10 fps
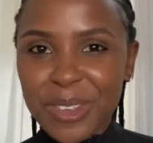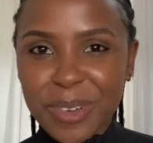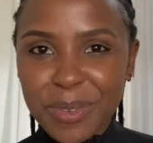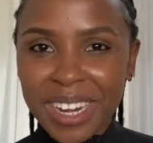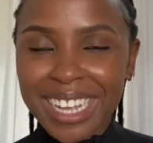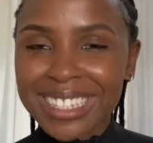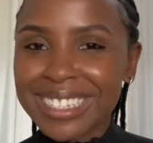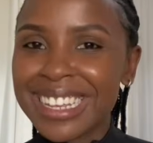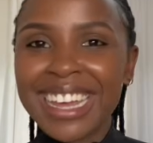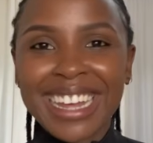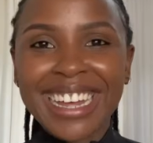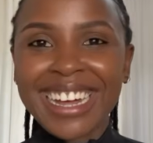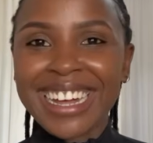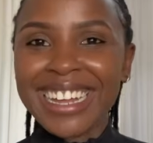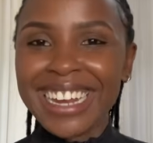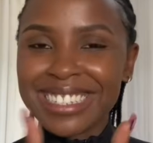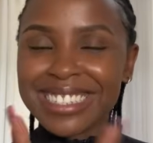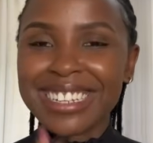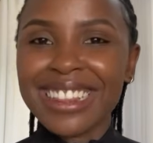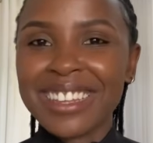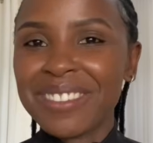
your friends. Yeah, let's start the